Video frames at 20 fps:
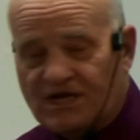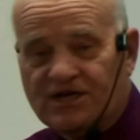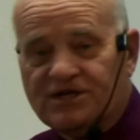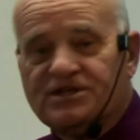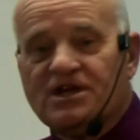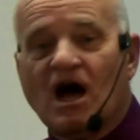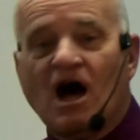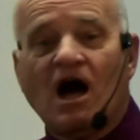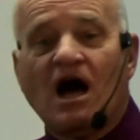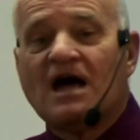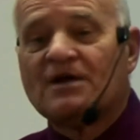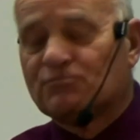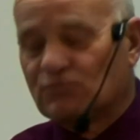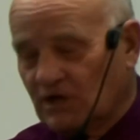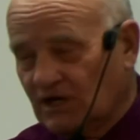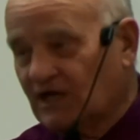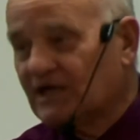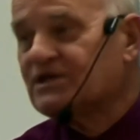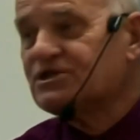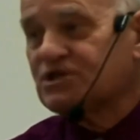
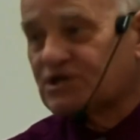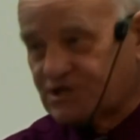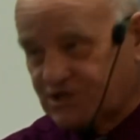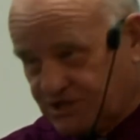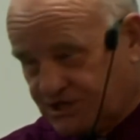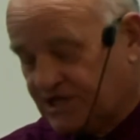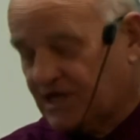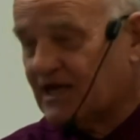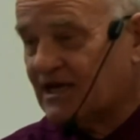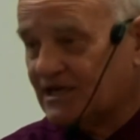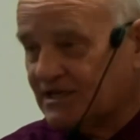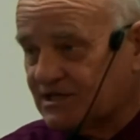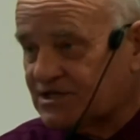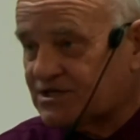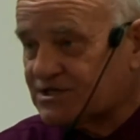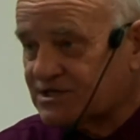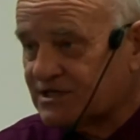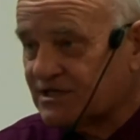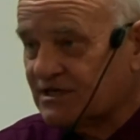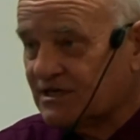non-religious
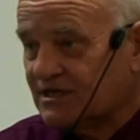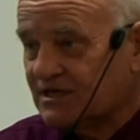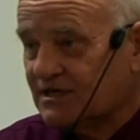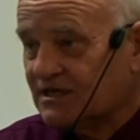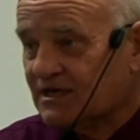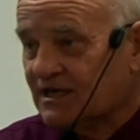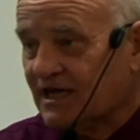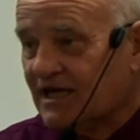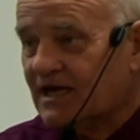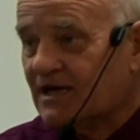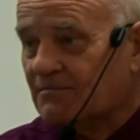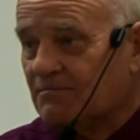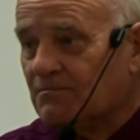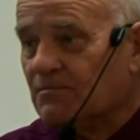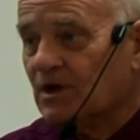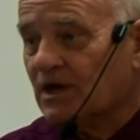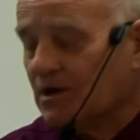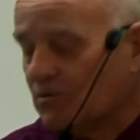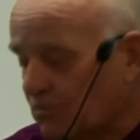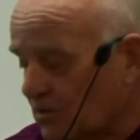sense, it,
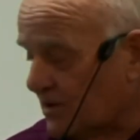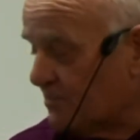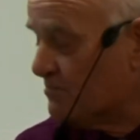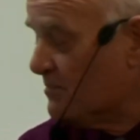it, would,